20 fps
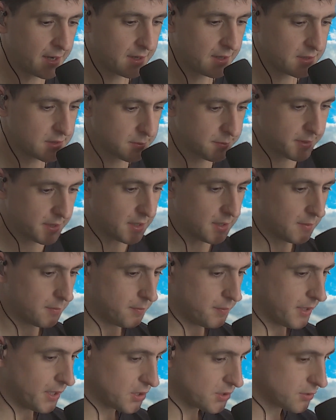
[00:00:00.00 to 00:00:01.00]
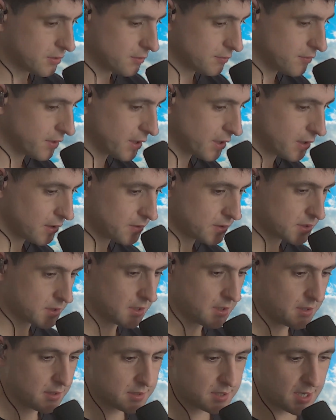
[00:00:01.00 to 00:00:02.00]
Here's a big picture of Ringo
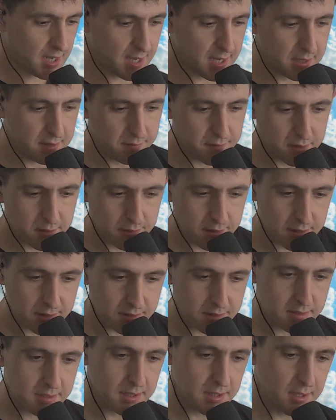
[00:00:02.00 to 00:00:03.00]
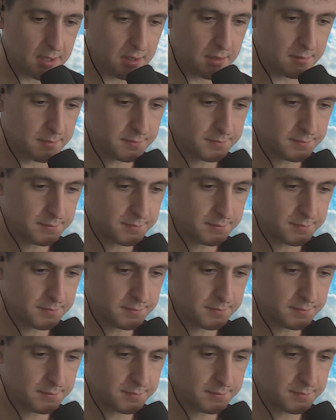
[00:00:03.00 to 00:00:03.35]
Starr's head if anyone hasn't seen it.